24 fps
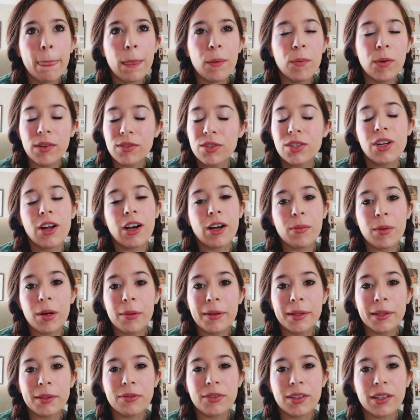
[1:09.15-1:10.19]
we just talk about
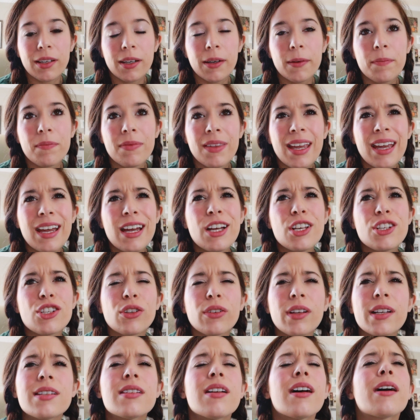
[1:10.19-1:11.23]
pedophilia. So
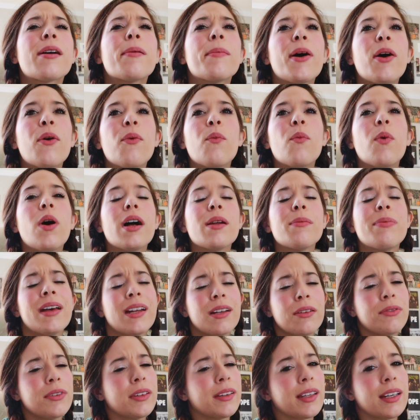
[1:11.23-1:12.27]
let's talk about what
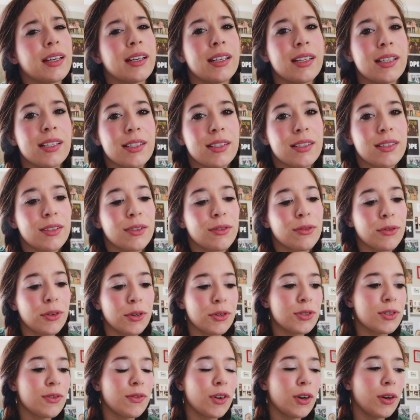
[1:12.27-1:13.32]
pedophilia is,
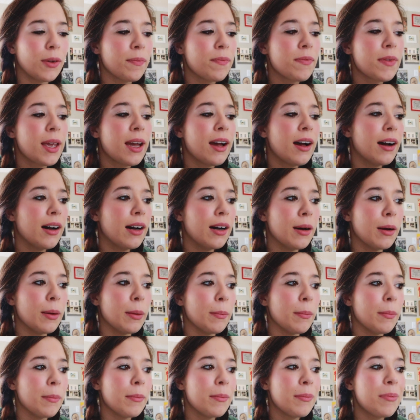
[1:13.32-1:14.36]
first of all.
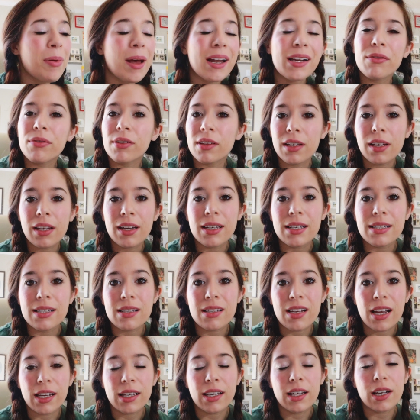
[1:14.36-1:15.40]
Pedophilia is a
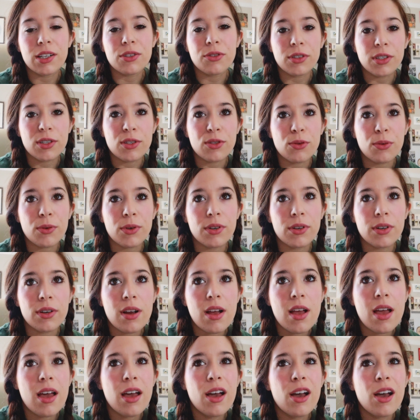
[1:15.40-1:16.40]
psychiatric disorder